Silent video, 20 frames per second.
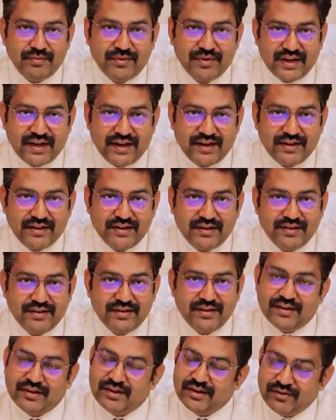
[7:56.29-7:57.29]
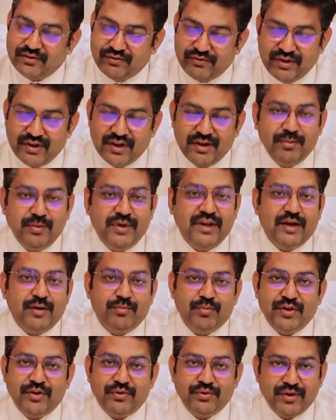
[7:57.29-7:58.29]
channel. We'll be
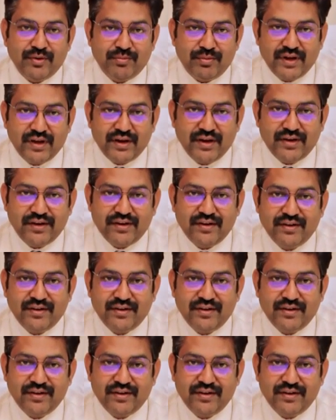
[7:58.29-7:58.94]
happy to reply.